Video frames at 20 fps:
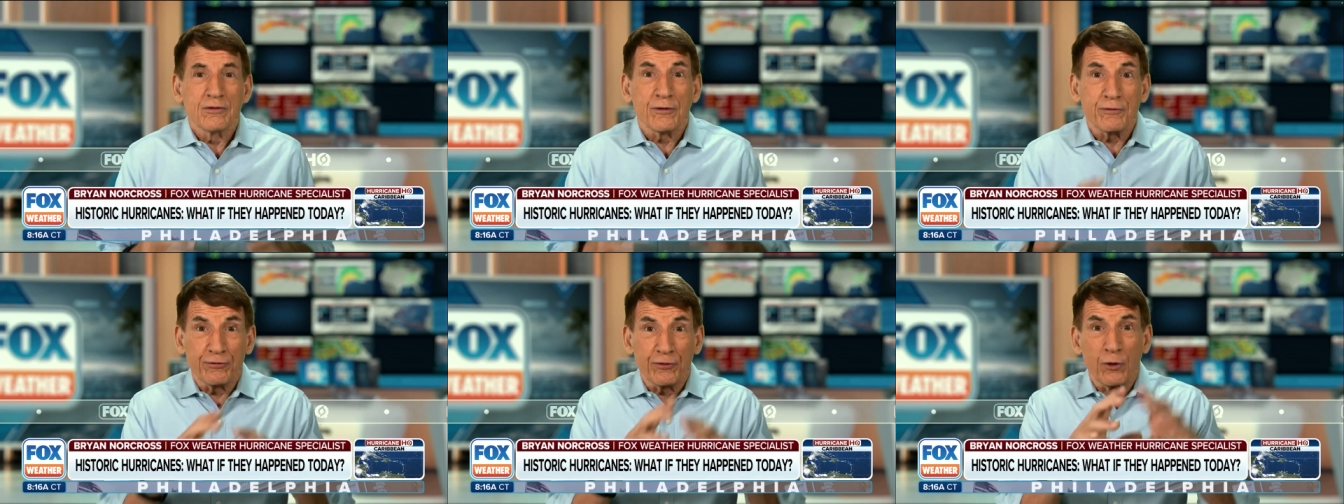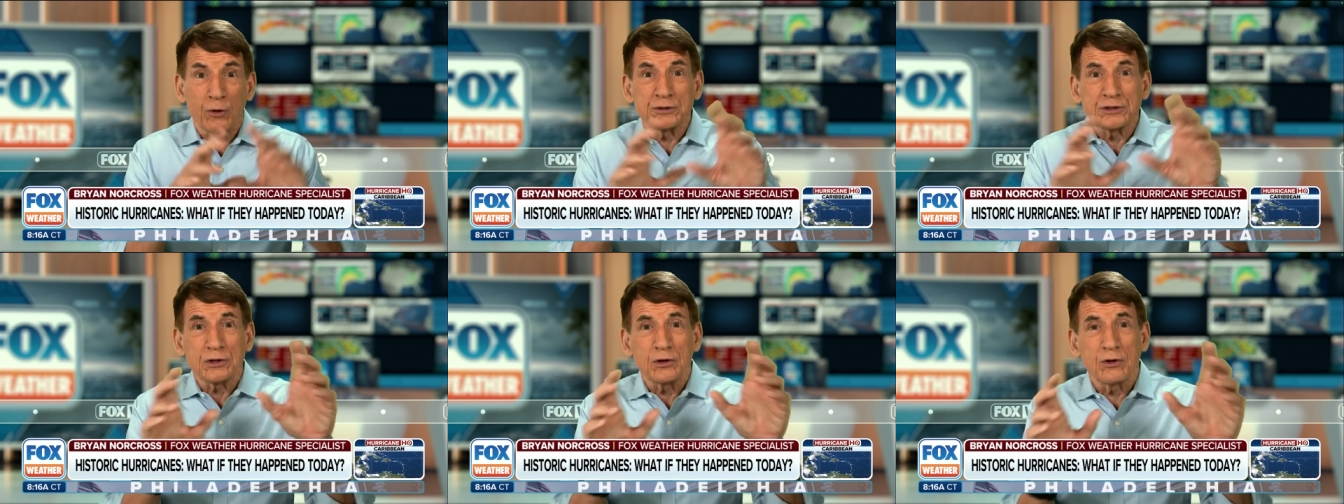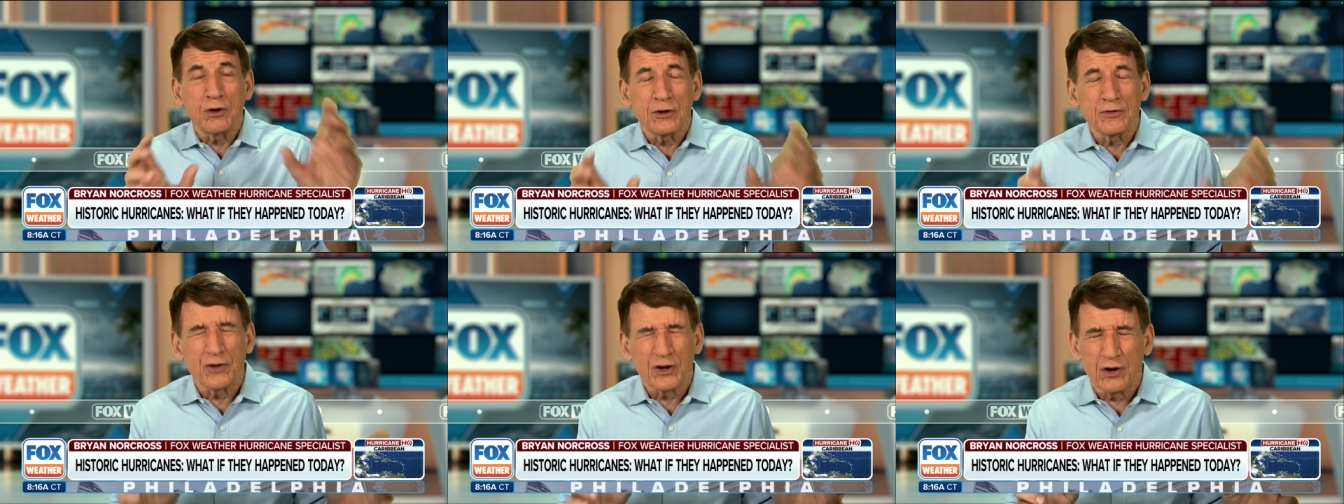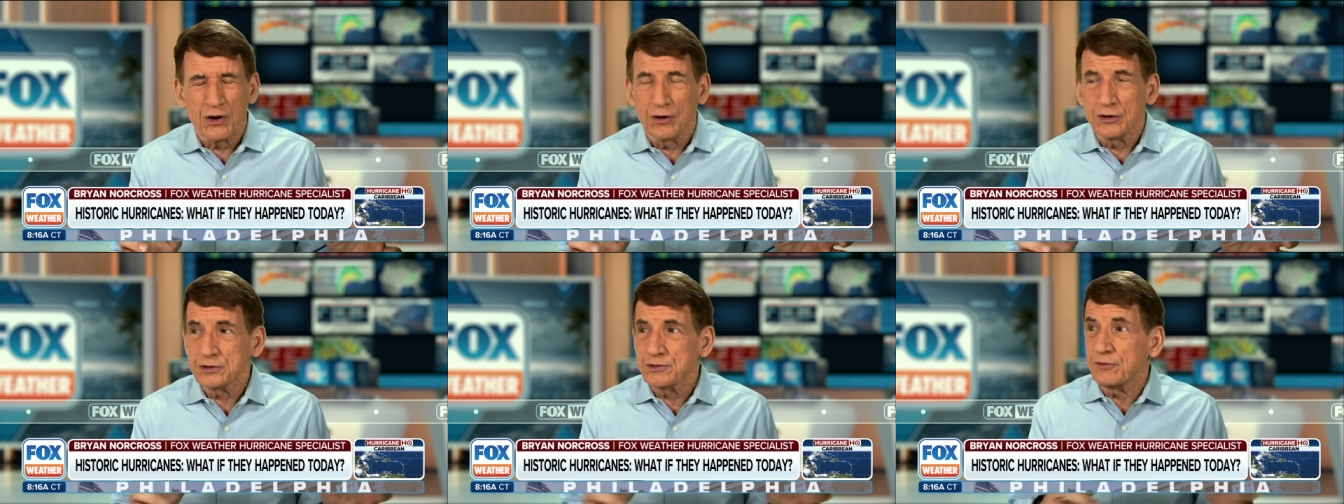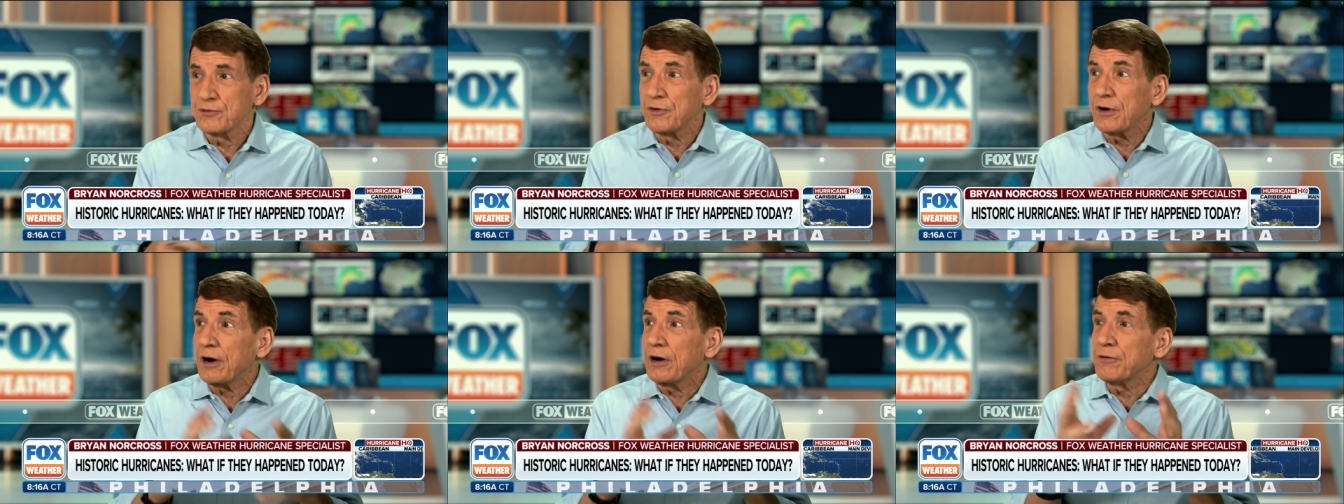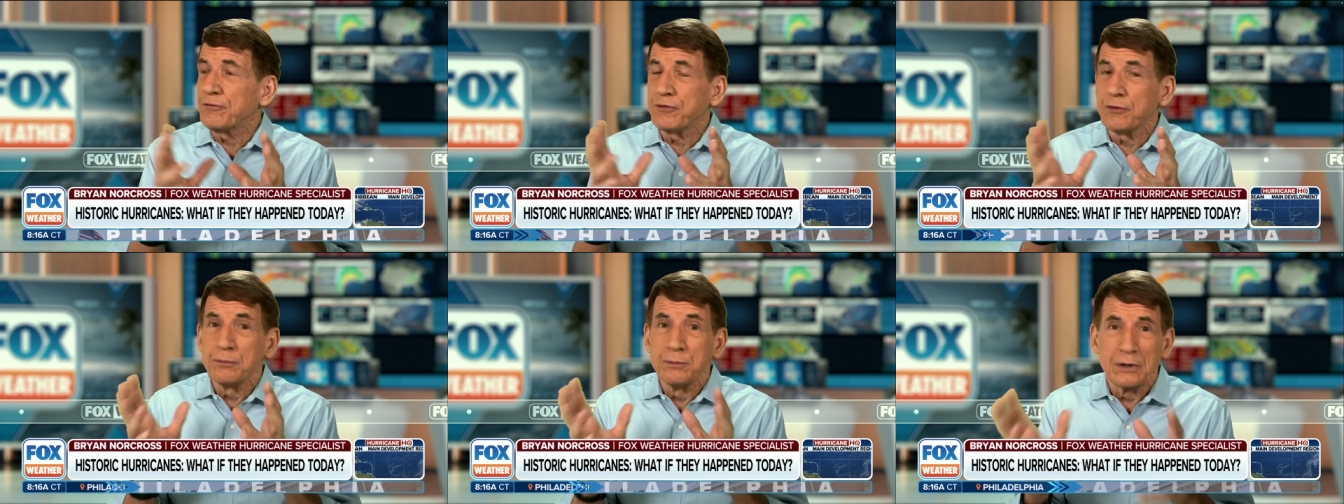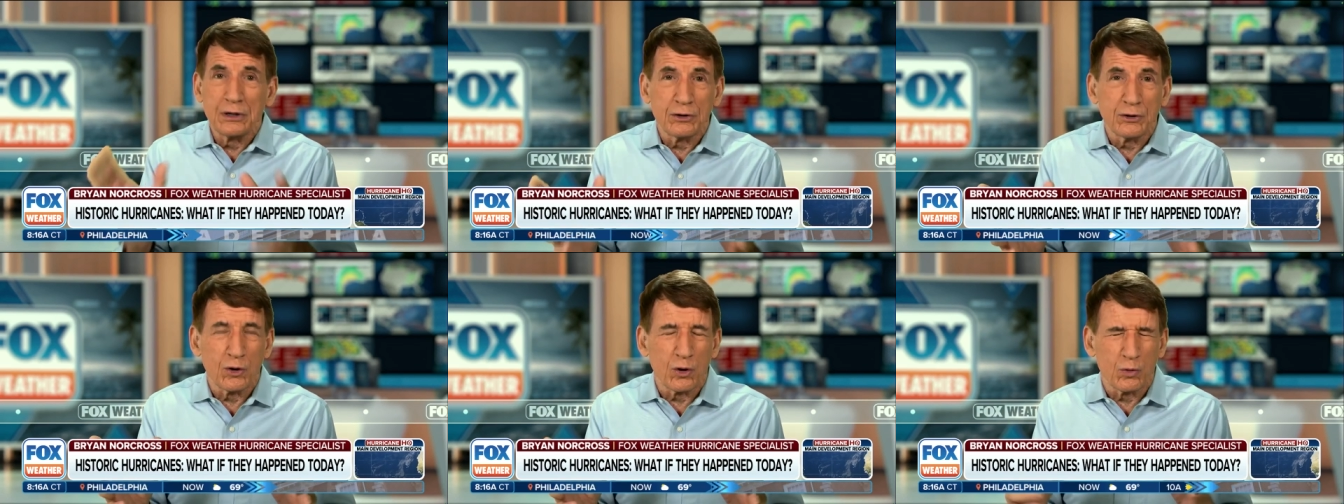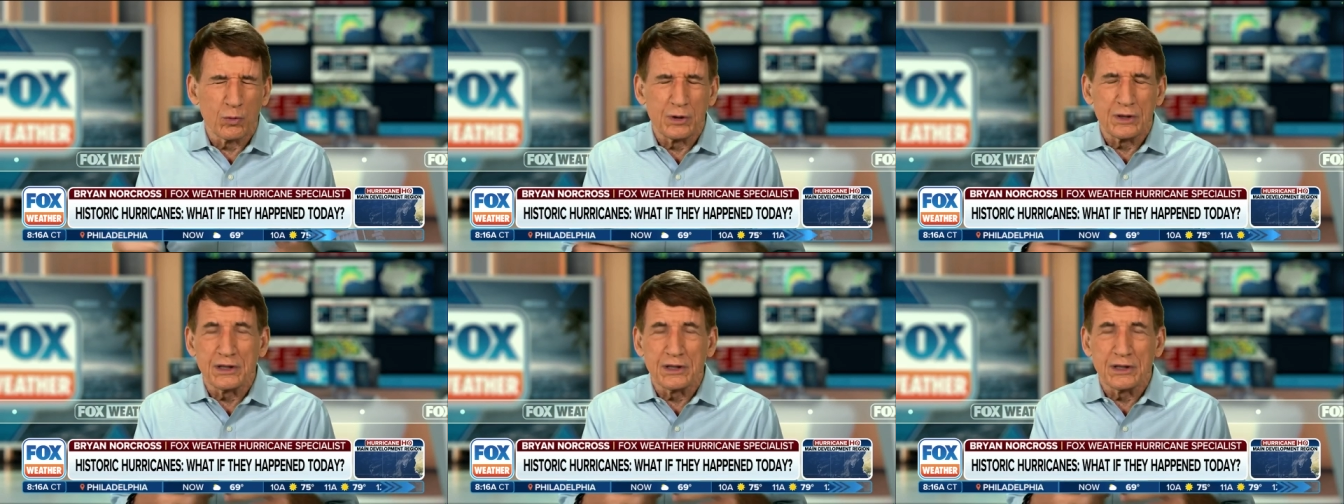for folks along the coast who are very familiar